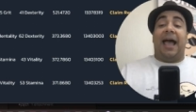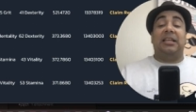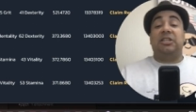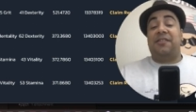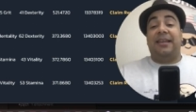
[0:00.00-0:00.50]

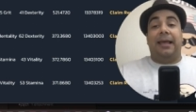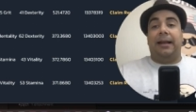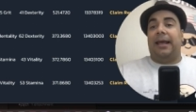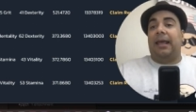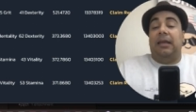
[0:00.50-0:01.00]
I just
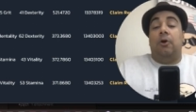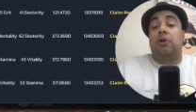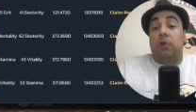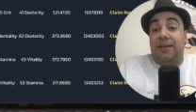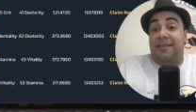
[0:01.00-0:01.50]
get like, in
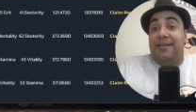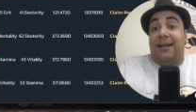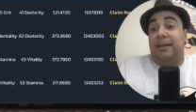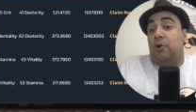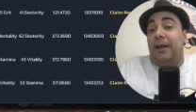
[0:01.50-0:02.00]
order to get
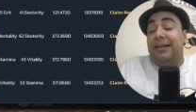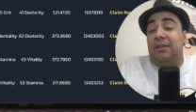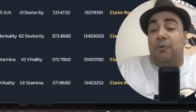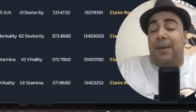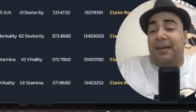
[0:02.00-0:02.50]
started, all I
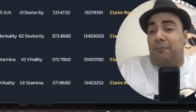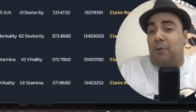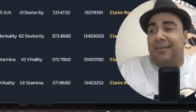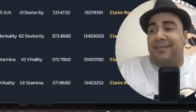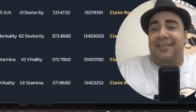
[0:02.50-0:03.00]
need to pay,
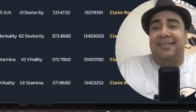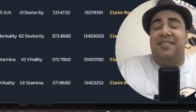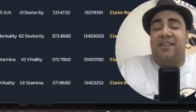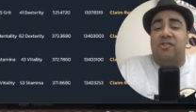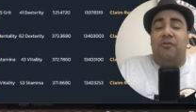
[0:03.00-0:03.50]
what,
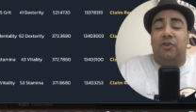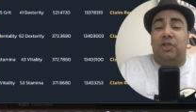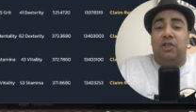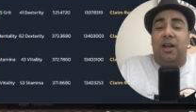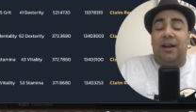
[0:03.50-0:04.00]
thirty-six to
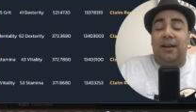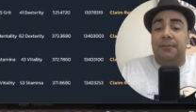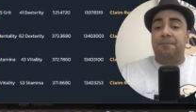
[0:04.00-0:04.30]
forty dollars.